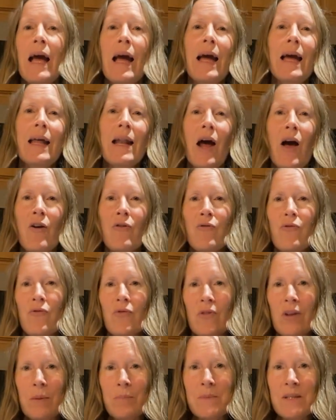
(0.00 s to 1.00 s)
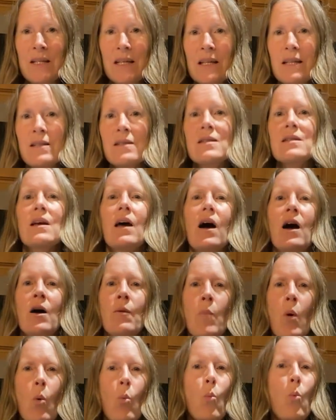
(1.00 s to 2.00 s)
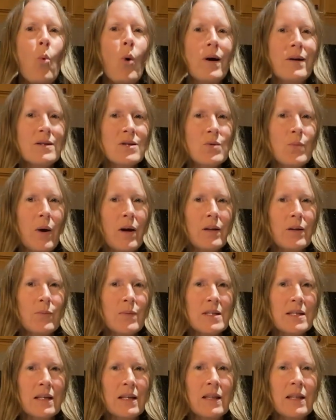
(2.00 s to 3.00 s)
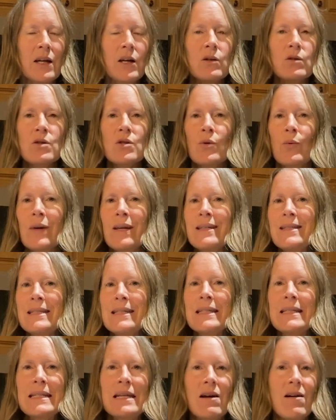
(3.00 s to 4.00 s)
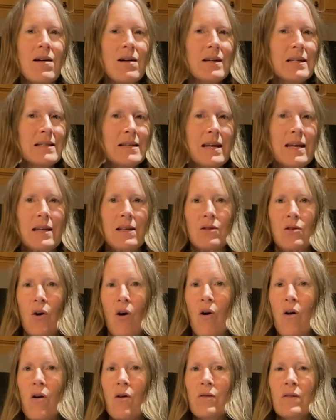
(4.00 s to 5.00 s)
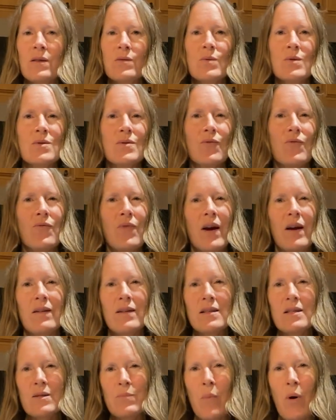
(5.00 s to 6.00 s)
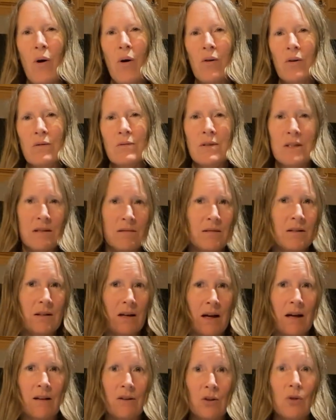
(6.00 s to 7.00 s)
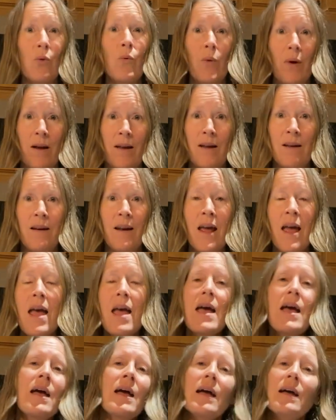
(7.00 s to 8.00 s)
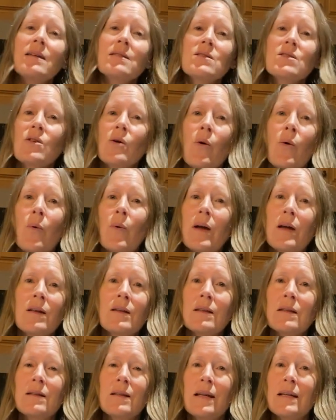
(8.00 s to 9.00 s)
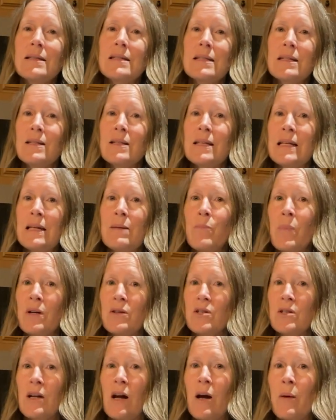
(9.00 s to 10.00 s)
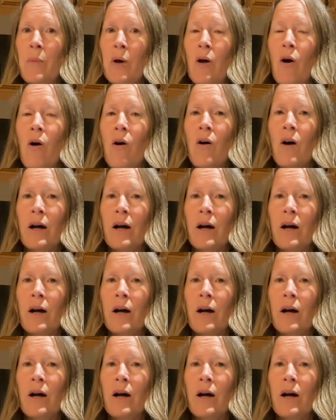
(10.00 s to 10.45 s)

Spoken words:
And I flipped it once while it was in there, so it did not need long. This is a very small loin, and so it didn't need much time at all.